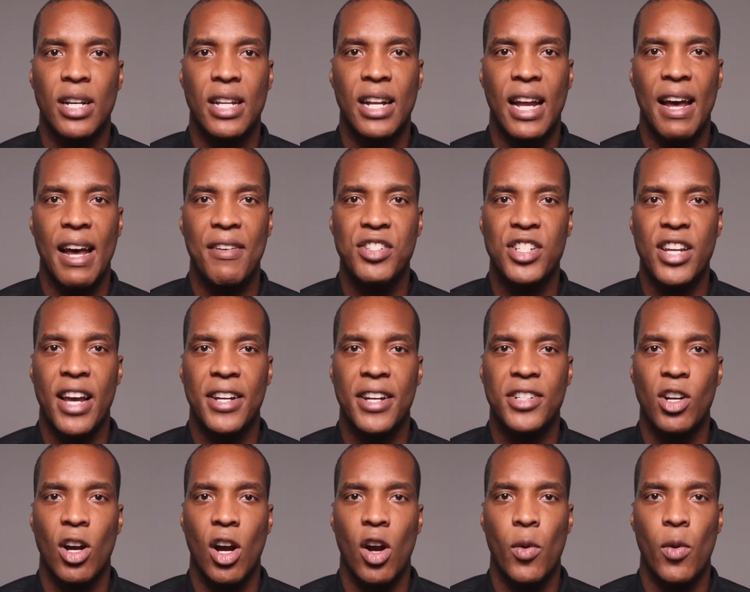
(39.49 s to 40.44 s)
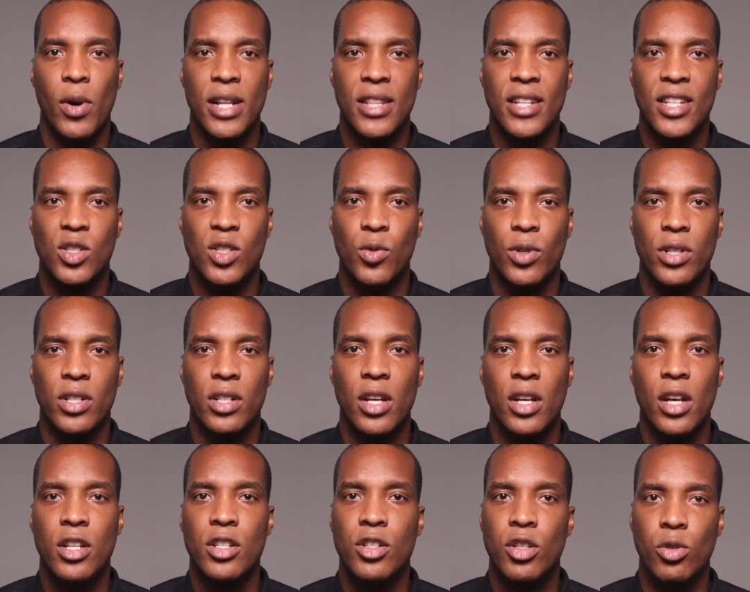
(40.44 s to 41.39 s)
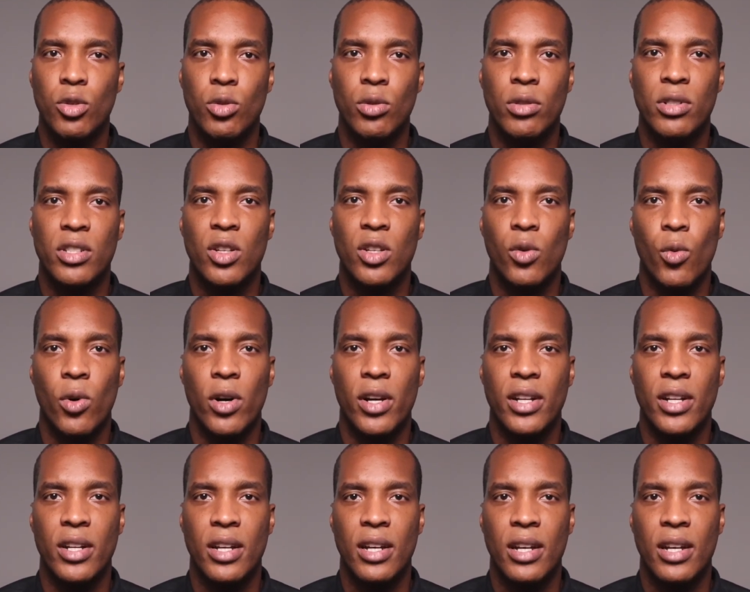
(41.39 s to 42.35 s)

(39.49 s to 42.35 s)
and I have Shakhtar winning this one, two to one.